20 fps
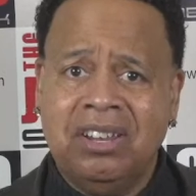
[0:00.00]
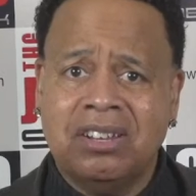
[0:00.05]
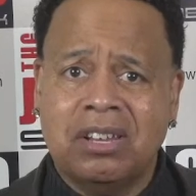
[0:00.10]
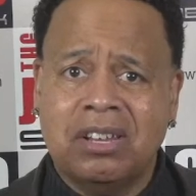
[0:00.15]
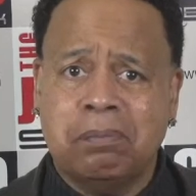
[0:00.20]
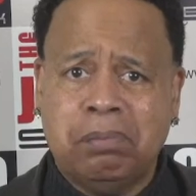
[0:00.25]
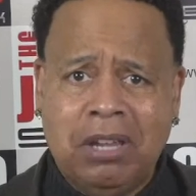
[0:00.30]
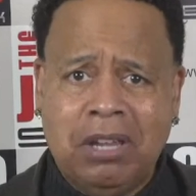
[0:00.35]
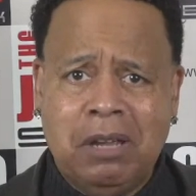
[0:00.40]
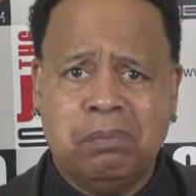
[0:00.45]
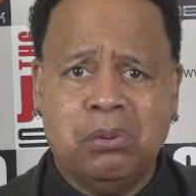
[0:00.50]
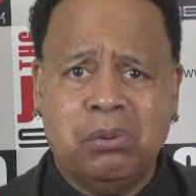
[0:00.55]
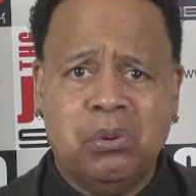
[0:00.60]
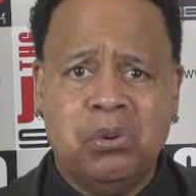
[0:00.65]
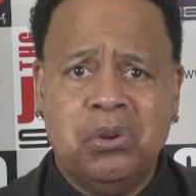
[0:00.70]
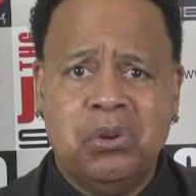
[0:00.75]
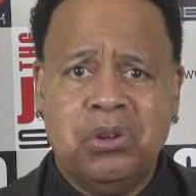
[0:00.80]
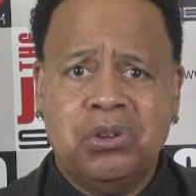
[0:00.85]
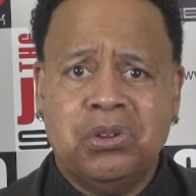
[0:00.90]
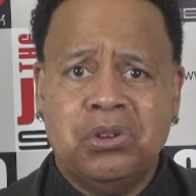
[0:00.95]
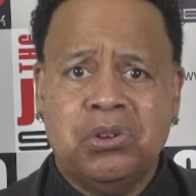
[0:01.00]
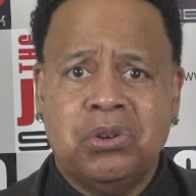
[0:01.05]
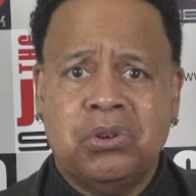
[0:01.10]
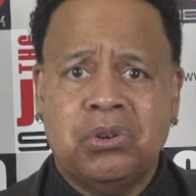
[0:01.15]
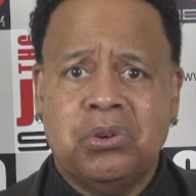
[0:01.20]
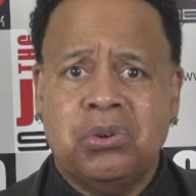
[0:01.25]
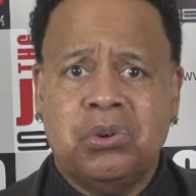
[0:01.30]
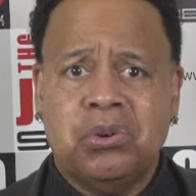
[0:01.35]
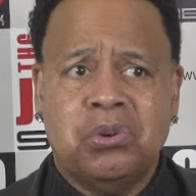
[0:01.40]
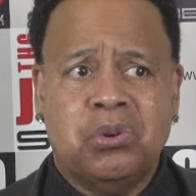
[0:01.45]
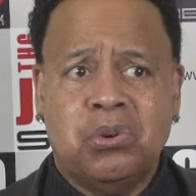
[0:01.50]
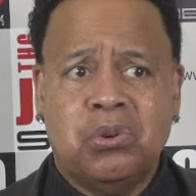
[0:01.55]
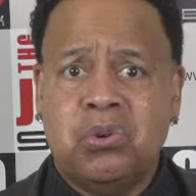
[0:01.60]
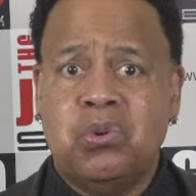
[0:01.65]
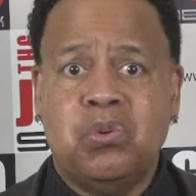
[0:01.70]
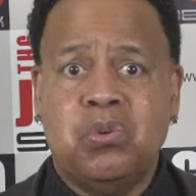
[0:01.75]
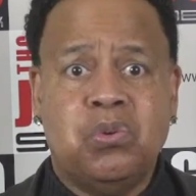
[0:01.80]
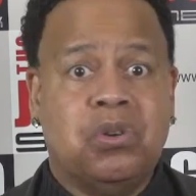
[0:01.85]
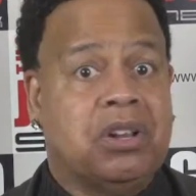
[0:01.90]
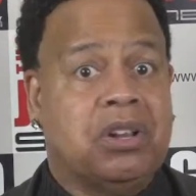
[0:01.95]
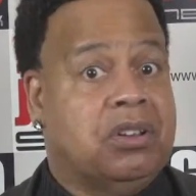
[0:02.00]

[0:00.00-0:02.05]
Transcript: the people who,